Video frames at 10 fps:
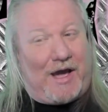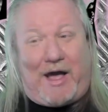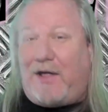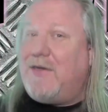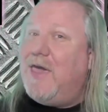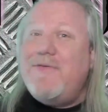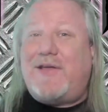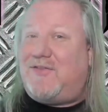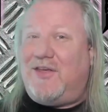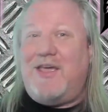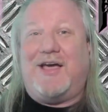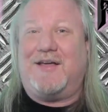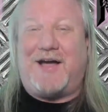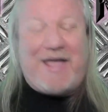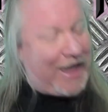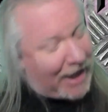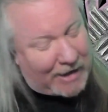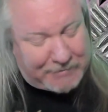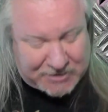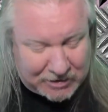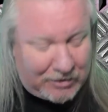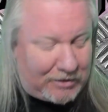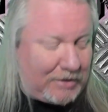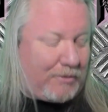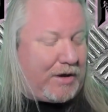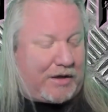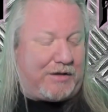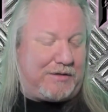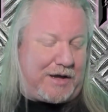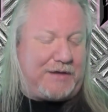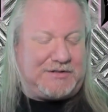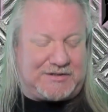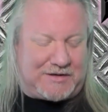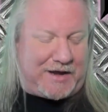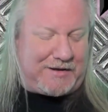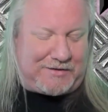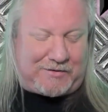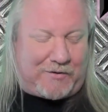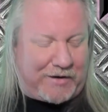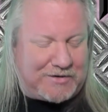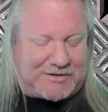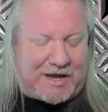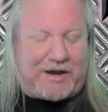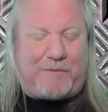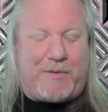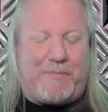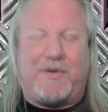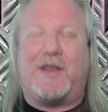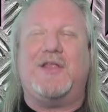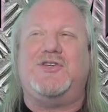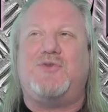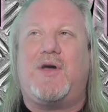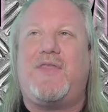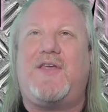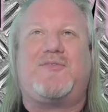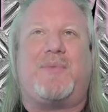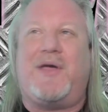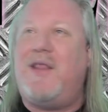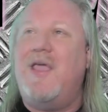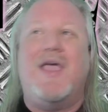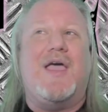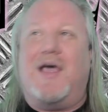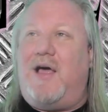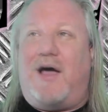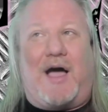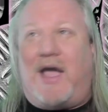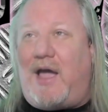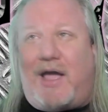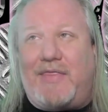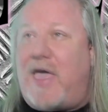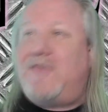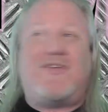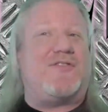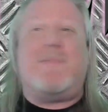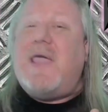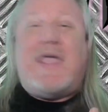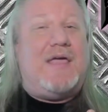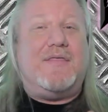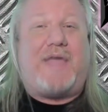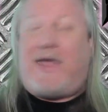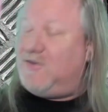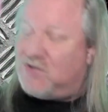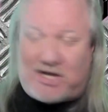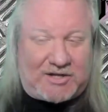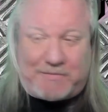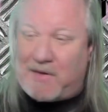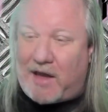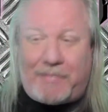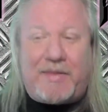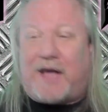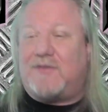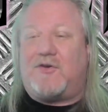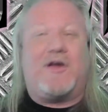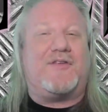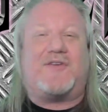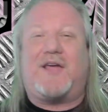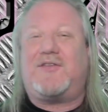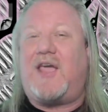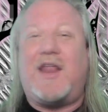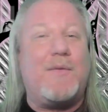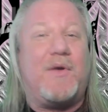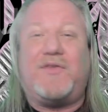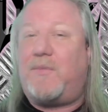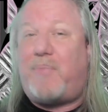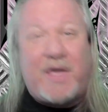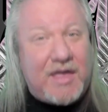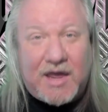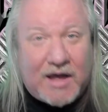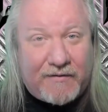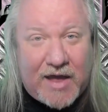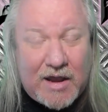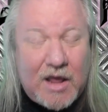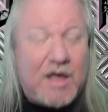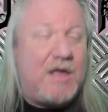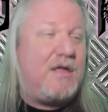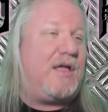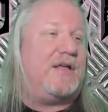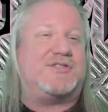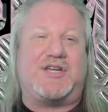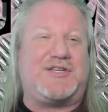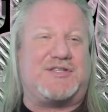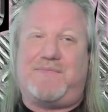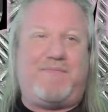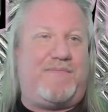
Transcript: I'll give it to you. I absolutely will. I don't understand how people can enjoy this, but that's just me. That's just me. I'm not criticizing anyone's opinion of it. It's just,